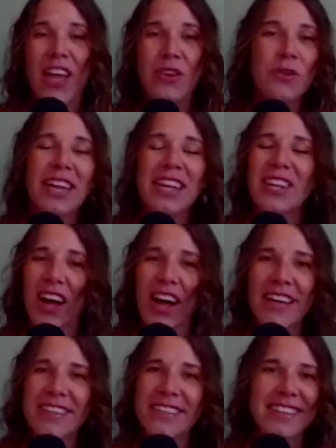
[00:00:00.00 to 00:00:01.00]
You
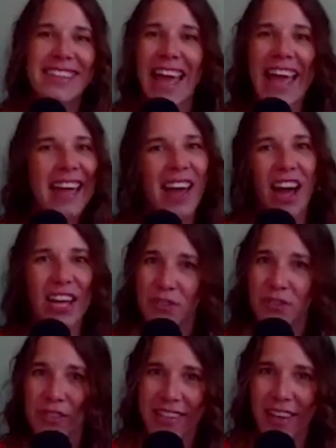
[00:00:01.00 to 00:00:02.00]
cannot take
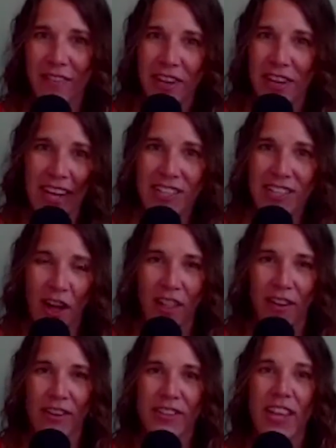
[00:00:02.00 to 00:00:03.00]

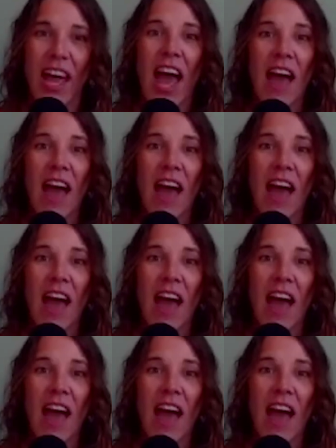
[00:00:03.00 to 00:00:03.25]
$179